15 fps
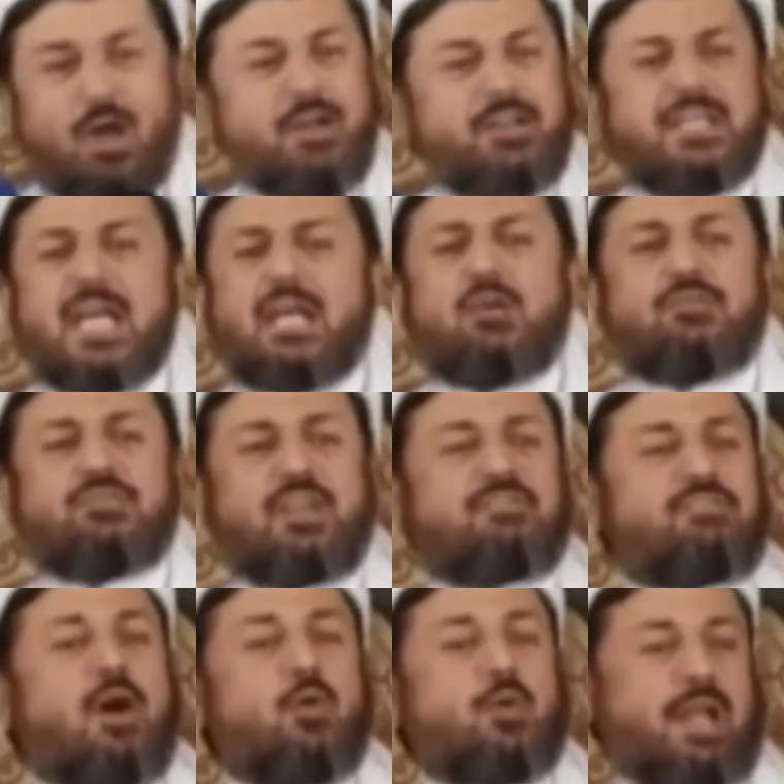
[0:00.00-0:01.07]
Quran did
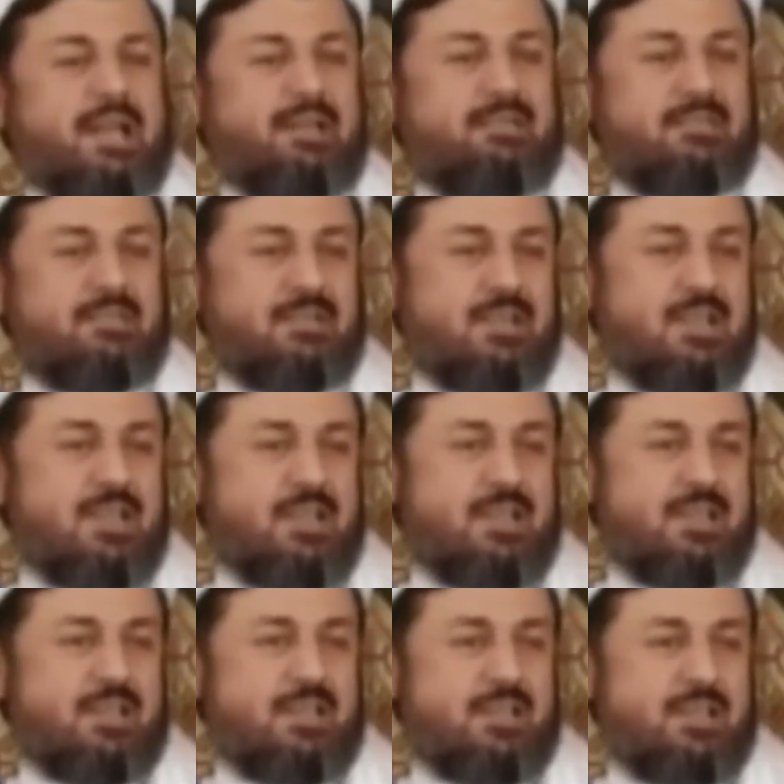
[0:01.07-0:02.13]
not say to take a
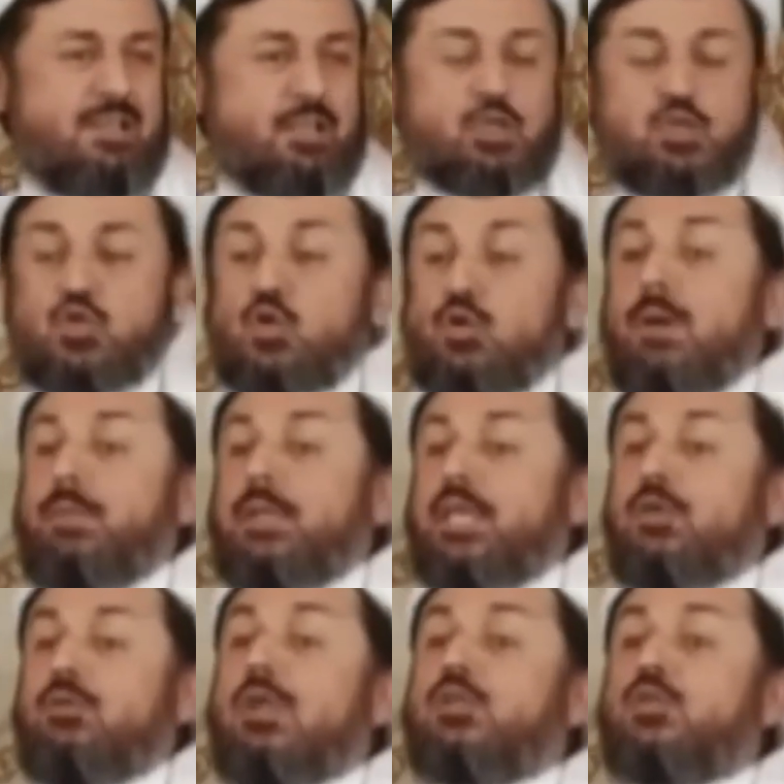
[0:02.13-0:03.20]
stick and beat
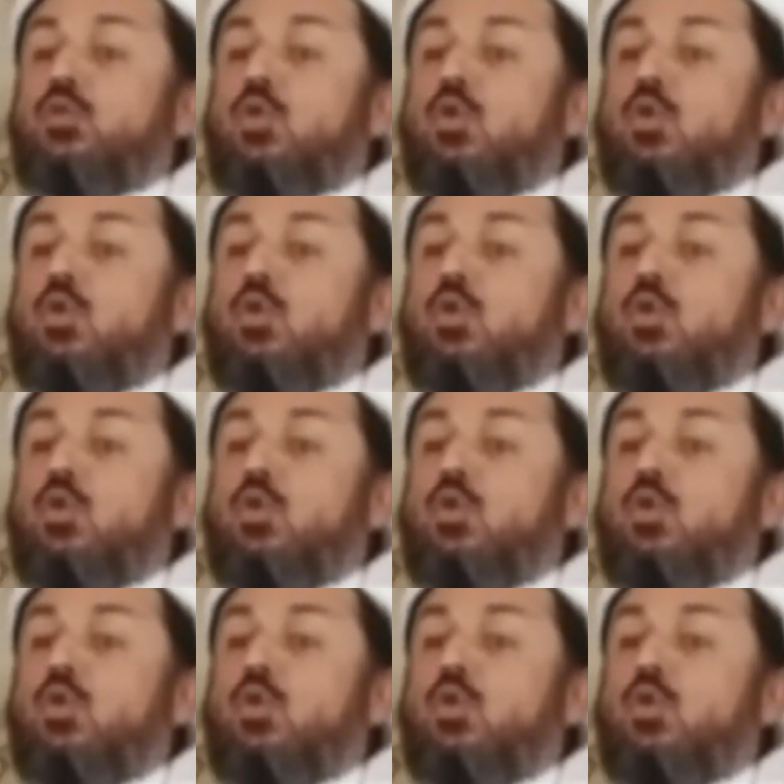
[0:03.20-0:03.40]
immediately.